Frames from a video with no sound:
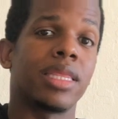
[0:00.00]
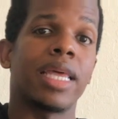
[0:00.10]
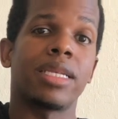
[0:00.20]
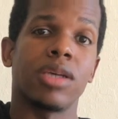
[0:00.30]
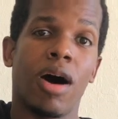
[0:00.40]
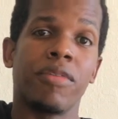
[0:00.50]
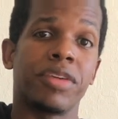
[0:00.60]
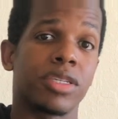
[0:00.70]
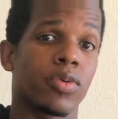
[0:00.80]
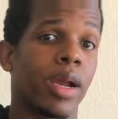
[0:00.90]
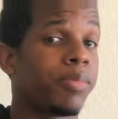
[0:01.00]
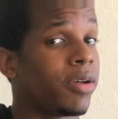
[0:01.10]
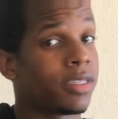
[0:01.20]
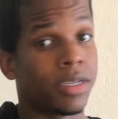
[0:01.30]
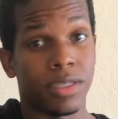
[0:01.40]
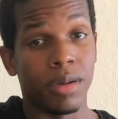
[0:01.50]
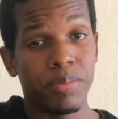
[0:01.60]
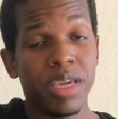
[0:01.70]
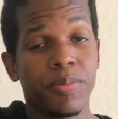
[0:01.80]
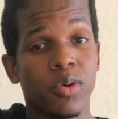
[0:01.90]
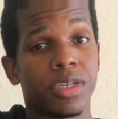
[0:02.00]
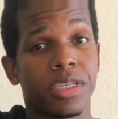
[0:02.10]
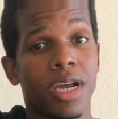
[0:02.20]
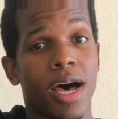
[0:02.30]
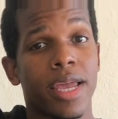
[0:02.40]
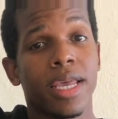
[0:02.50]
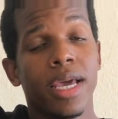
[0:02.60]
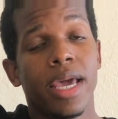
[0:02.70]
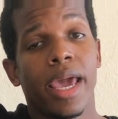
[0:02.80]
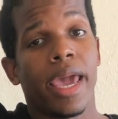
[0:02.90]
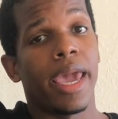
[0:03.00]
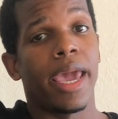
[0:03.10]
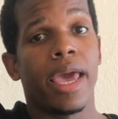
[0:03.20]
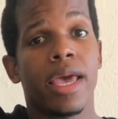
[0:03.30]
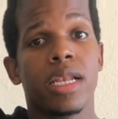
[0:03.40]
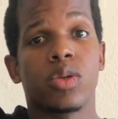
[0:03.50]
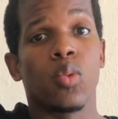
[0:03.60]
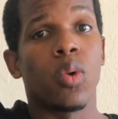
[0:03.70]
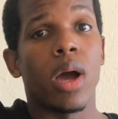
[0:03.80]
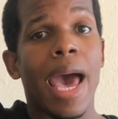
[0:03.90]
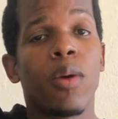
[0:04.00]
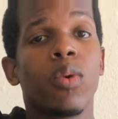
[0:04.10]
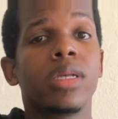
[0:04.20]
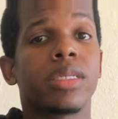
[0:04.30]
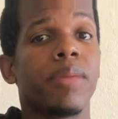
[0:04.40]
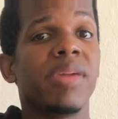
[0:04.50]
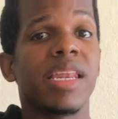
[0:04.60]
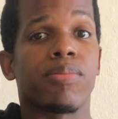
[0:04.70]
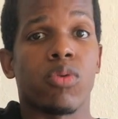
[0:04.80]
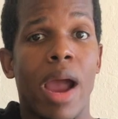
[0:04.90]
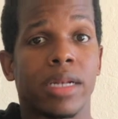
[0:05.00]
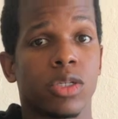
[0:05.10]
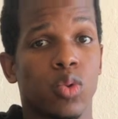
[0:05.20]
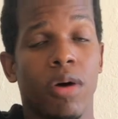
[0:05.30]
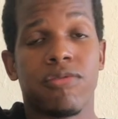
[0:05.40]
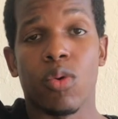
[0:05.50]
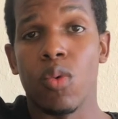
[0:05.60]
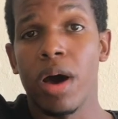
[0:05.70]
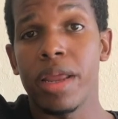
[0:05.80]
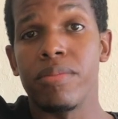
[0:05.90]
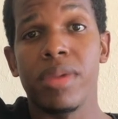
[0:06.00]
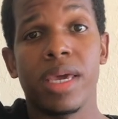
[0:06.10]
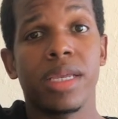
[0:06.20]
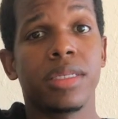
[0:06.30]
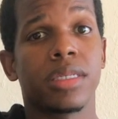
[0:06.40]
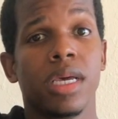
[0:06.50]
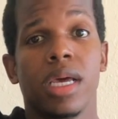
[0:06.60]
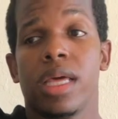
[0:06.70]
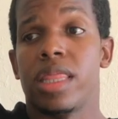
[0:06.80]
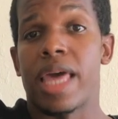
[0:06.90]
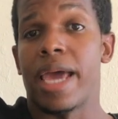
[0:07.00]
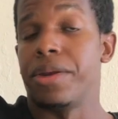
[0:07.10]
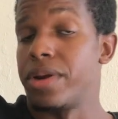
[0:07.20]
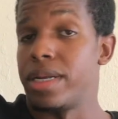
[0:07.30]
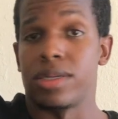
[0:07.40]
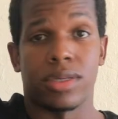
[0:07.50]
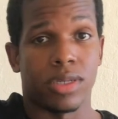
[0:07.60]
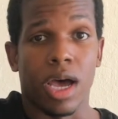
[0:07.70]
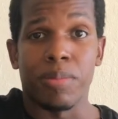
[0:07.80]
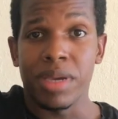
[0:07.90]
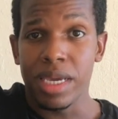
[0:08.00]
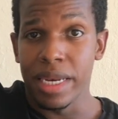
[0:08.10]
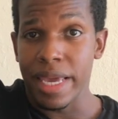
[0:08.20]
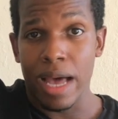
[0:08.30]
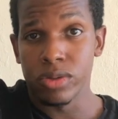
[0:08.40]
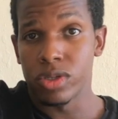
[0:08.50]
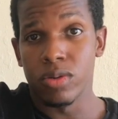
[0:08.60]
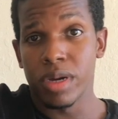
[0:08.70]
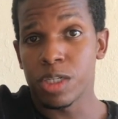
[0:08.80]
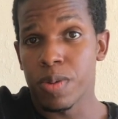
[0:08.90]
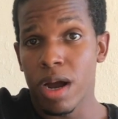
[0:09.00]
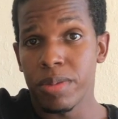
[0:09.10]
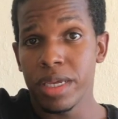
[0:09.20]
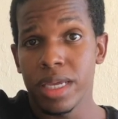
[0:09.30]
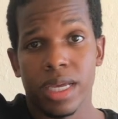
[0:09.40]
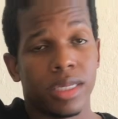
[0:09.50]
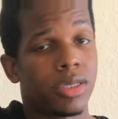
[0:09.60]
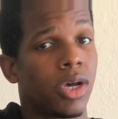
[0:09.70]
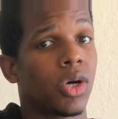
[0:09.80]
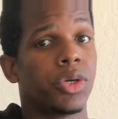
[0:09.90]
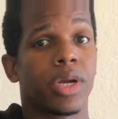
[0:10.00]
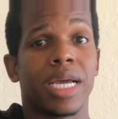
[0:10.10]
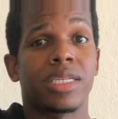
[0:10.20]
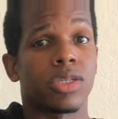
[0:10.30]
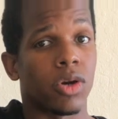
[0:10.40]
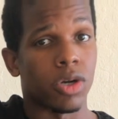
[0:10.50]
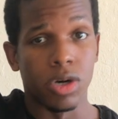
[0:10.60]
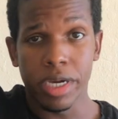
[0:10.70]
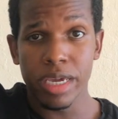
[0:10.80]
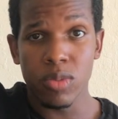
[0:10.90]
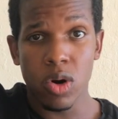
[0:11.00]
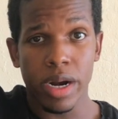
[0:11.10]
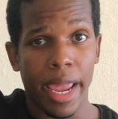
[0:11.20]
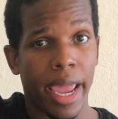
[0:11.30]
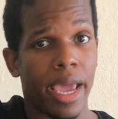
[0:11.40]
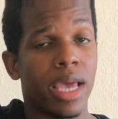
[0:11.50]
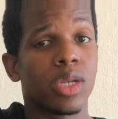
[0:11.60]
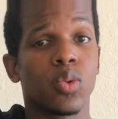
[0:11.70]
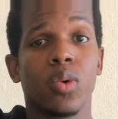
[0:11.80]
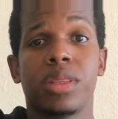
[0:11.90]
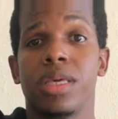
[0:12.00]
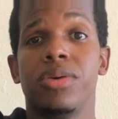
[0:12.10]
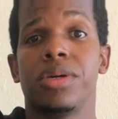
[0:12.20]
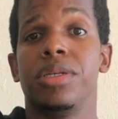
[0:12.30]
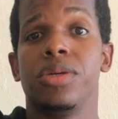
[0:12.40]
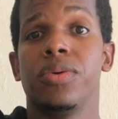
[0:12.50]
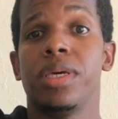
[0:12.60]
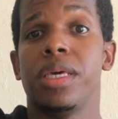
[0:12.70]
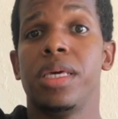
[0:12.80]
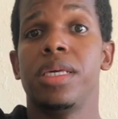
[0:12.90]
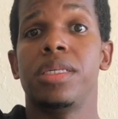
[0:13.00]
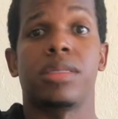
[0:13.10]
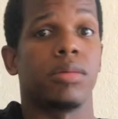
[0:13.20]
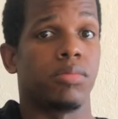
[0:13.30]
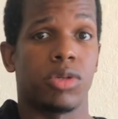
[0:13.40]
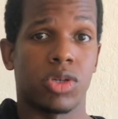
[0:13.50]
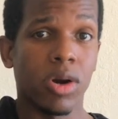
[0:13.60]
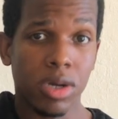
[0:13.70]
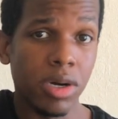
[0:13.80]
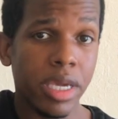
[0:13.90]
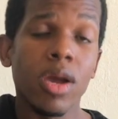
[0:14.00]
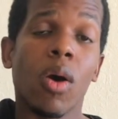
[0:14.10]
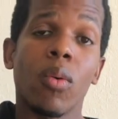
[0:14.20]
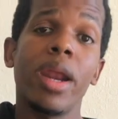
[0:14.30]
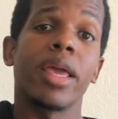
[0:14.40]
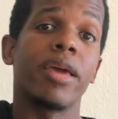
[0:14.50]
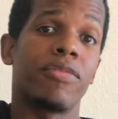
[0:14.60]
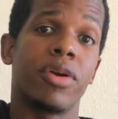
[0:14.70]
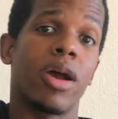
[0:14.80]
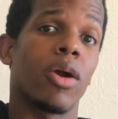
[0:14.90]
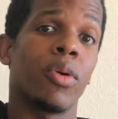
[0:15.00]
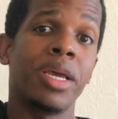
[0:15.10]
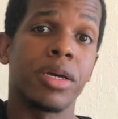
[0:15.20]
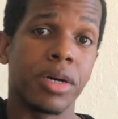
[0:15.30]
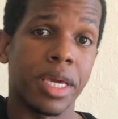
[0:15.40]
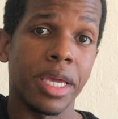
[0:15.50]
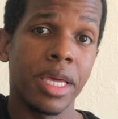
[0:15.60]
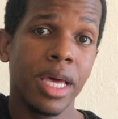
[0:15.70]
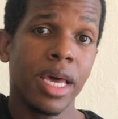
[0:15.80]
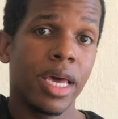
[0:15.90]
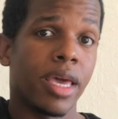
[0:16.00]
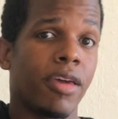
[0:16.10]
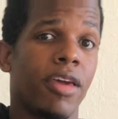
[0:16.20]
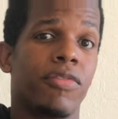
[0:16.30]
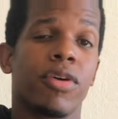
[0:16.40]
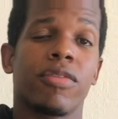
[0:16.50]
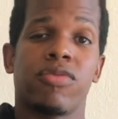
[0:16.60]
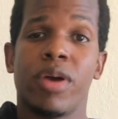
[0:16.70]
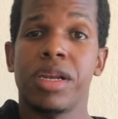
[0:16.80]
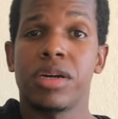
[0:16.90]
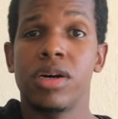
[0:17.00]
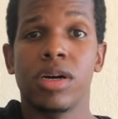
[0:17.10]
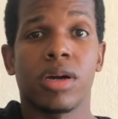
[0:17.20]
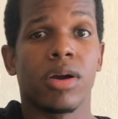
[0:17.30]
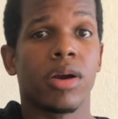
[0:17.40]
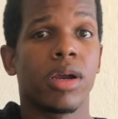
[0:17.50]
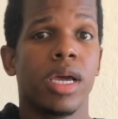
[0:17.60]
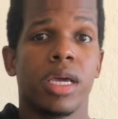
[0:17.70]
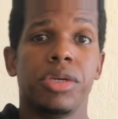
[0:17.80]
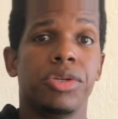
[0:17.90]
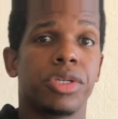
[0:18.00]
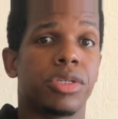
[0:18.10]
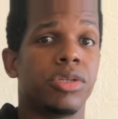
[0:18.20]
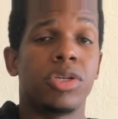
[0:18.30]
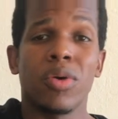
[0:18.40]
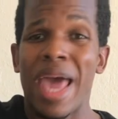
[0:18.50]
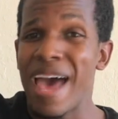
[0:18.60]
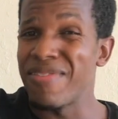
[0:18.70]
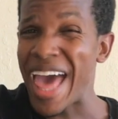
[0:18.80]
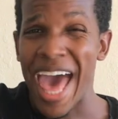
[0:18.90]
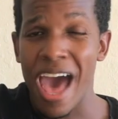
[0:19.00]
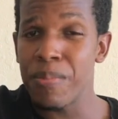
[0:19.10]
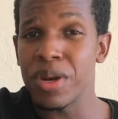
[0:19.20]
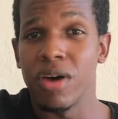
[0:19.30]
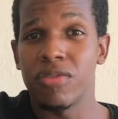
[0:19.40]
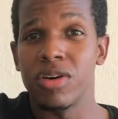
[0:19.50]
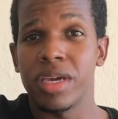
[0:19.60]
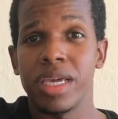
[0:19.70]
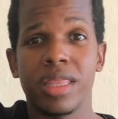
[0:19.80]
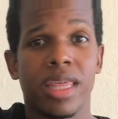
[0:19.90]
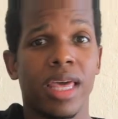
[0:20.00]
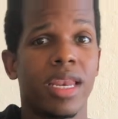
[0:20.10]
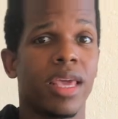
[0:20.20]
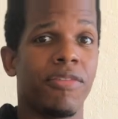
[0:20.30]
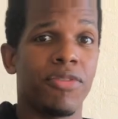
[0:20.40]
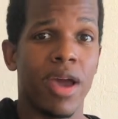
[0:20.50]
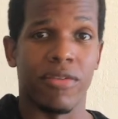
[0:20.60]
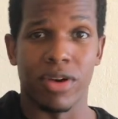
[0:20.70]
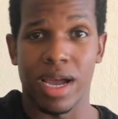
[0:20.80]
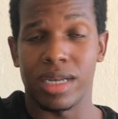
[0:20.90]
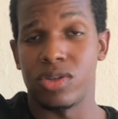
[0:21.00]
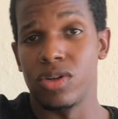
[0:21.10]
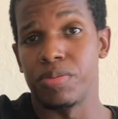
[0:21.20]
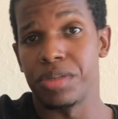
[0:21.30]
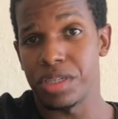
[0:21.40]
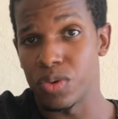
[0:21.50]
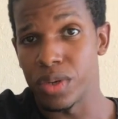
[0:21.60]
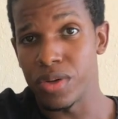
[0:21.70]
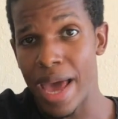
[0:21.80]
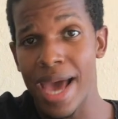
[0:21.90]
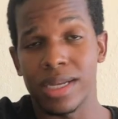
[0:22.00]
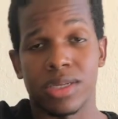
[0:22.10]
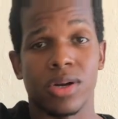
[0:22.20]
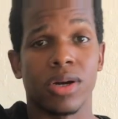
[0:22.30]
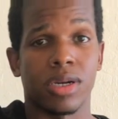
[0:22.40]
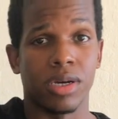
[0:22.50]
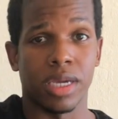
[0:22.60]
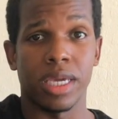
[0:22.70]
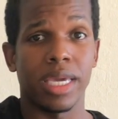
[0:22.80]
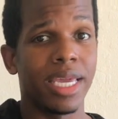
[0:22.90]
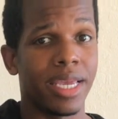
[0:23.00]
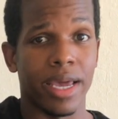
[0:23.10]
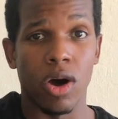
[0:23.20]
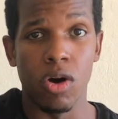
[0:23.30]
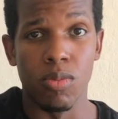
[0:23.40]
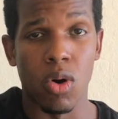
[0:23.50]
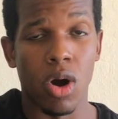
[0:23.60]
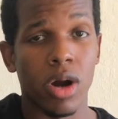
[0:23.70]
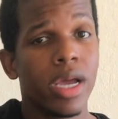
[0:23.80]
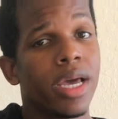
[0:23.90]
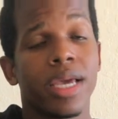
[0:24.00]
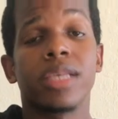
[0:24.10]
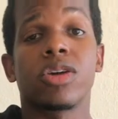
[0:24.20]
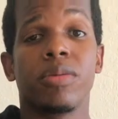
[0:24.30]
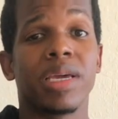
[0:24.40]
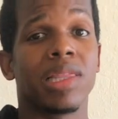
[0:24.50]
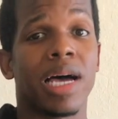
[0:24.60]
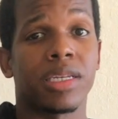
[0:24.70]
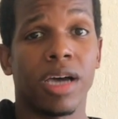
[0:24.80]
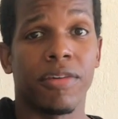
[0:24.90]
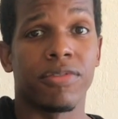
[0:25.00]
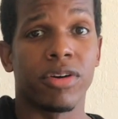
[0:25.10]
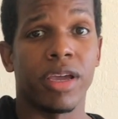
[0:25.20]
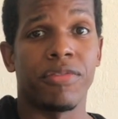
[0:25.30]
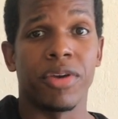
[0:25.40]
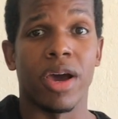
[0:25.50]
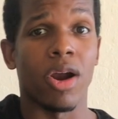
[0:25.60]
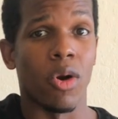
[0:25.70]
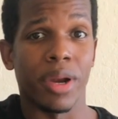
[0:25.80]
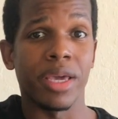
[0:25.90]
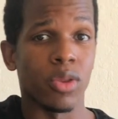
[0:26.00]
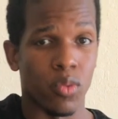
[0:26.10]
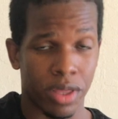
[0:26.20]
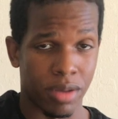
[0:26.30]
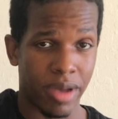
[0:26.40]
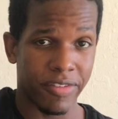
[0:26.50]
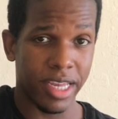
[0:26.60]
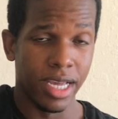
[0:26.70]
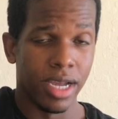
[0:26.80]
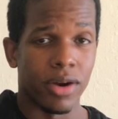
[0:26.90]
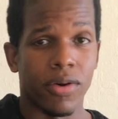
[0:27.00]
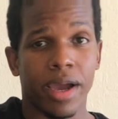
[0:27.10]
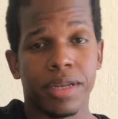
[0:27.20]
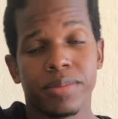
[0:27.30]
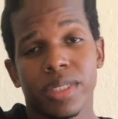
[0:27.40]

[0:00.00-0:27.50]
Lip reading: That's obvious, right? But to some people, it's not. And what does that mean in practice? Well, for one, it means that you're gonna have to stop eating out so much, probably. So you're gonna have to start cooking more. And one thing you can do is start cooking already. If you're not already cooking, if you're afraid to cook, or you just don't have the habit of cooking, then if you ever got to a position where you had to start cooking, eating at home more, it's going to be a lot tougher if you're not already in the rhythm of it, right?